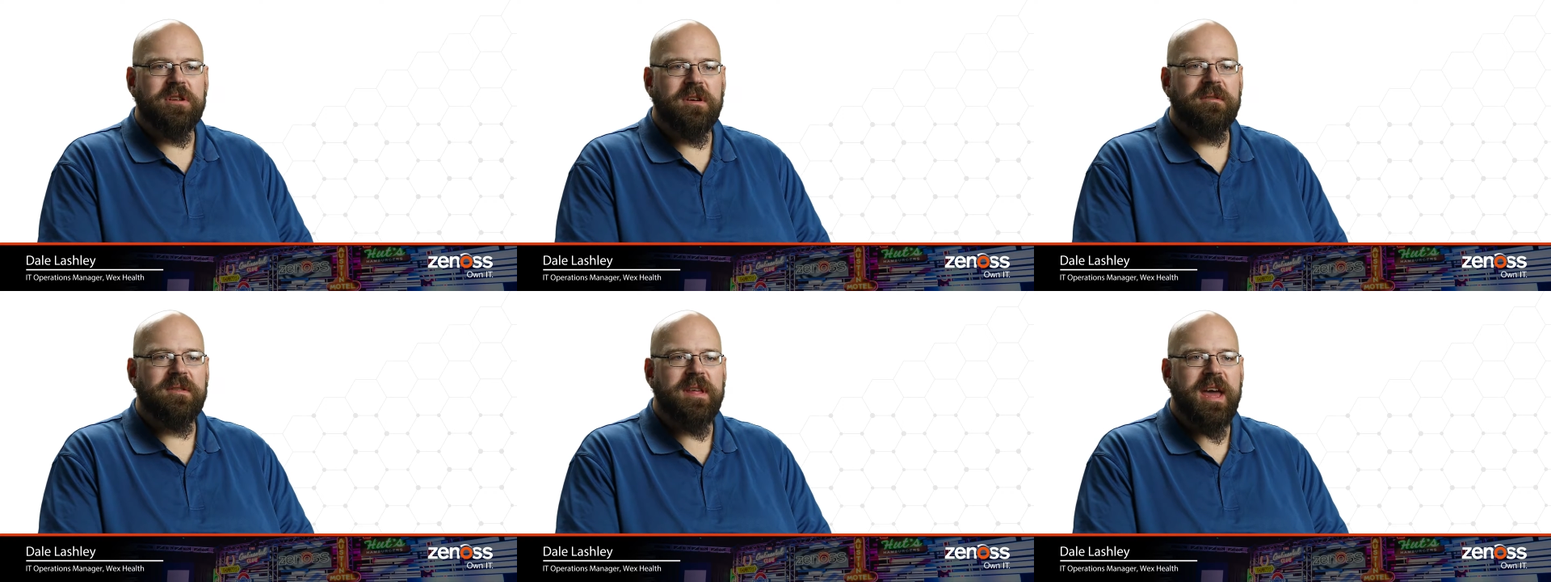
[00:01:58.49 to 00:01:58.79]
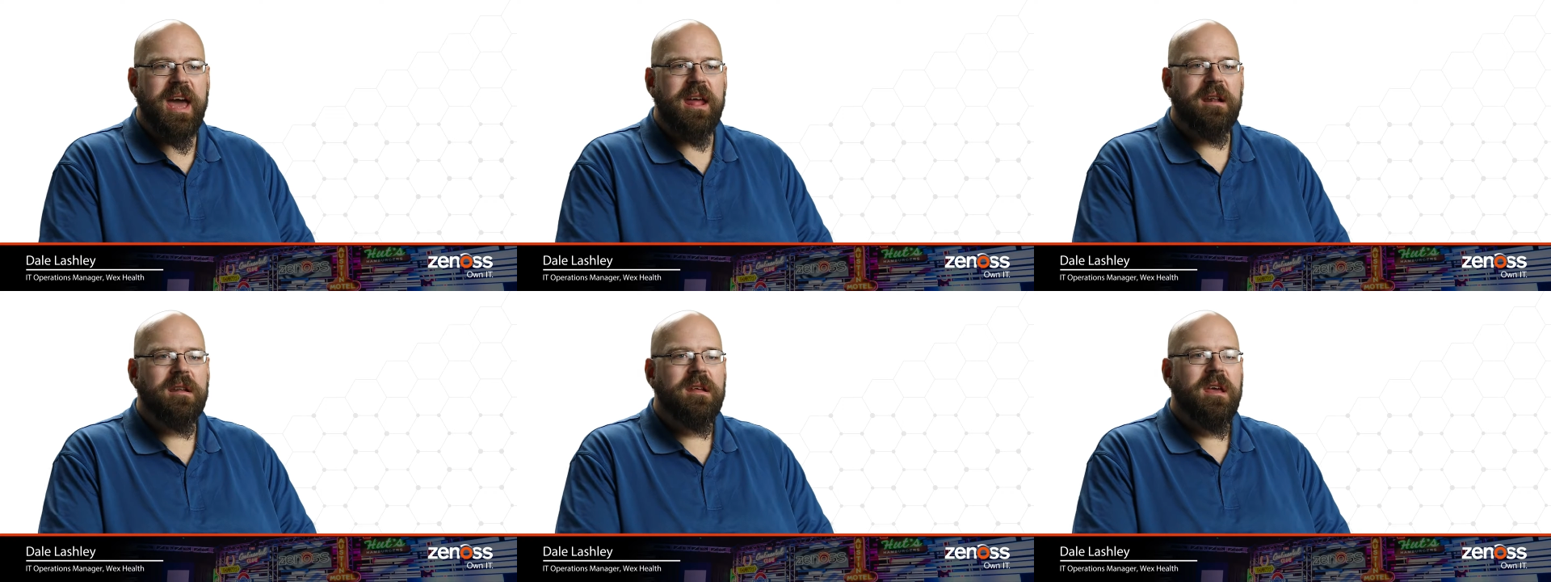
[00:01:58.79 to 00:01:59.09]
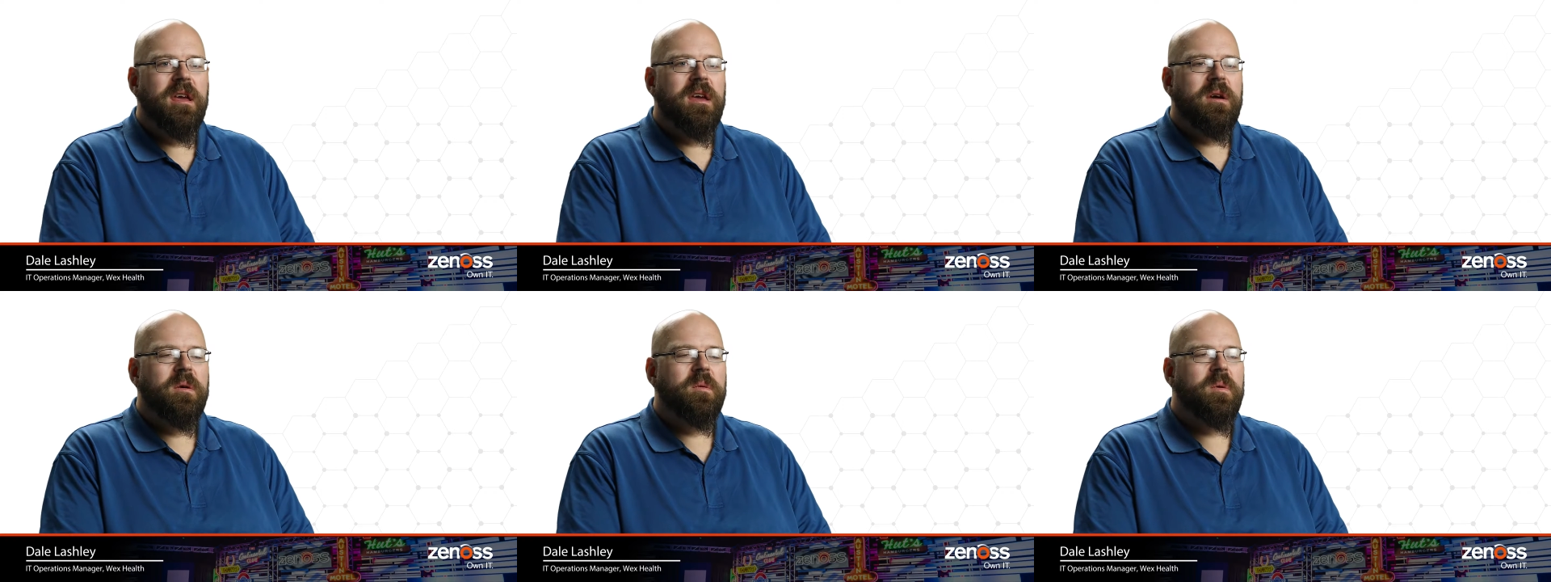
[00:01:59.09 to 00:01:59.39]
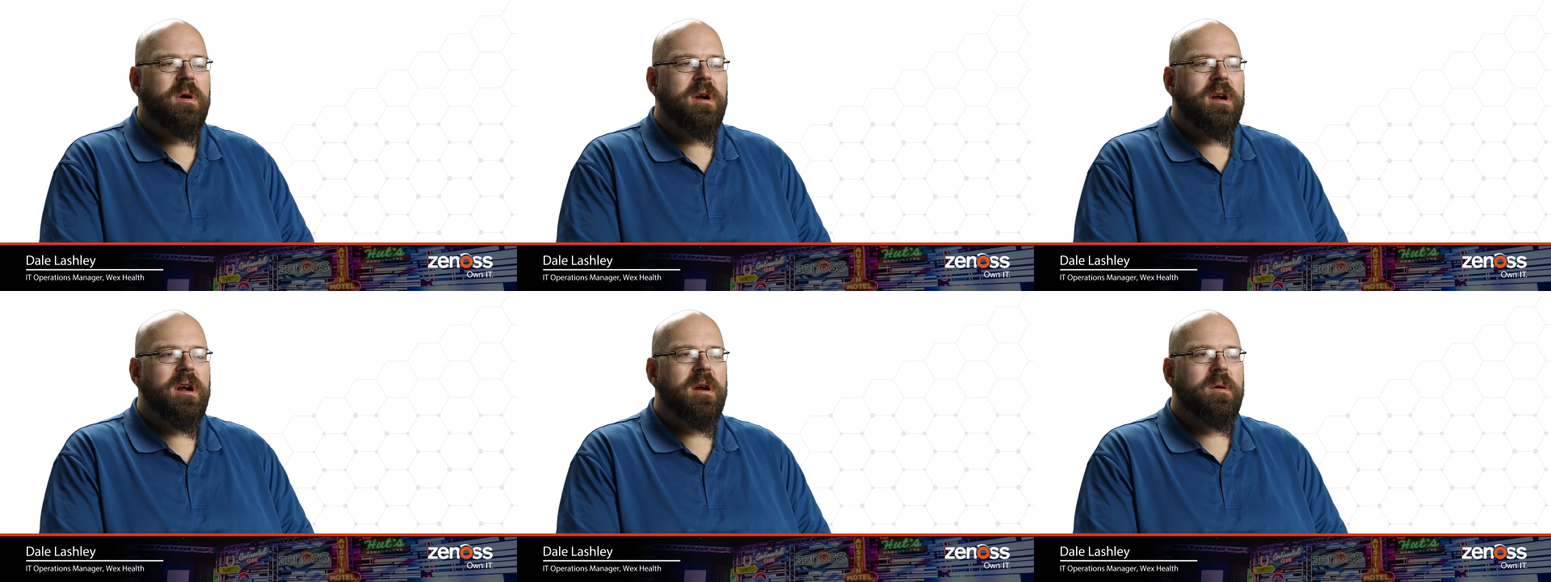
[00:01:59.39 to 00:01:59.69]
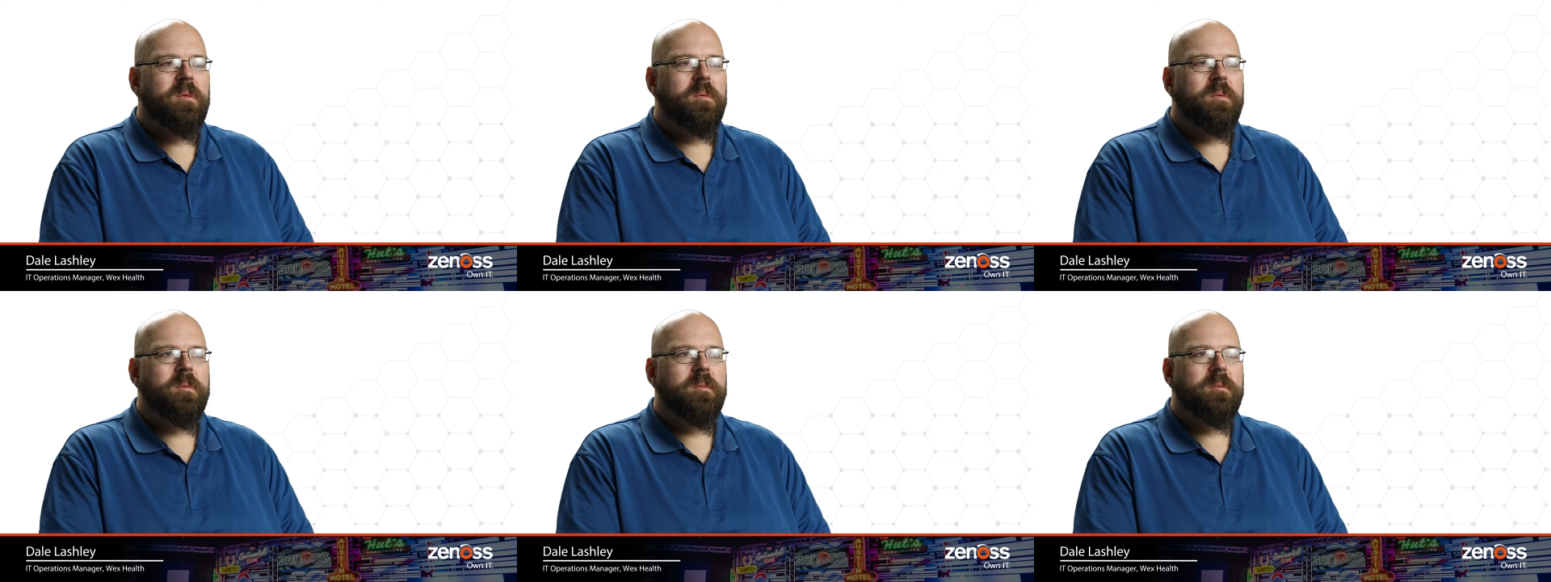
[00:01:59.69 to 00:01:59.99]
of that,
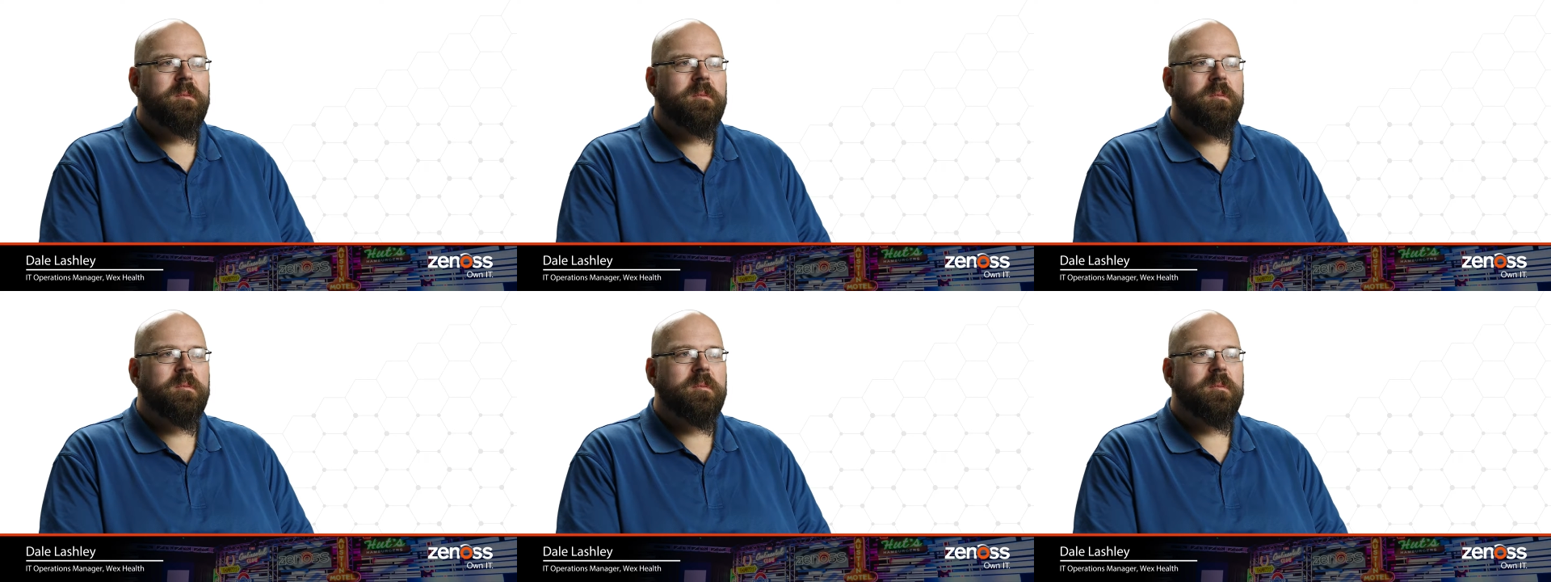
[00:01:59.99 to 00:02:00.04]
where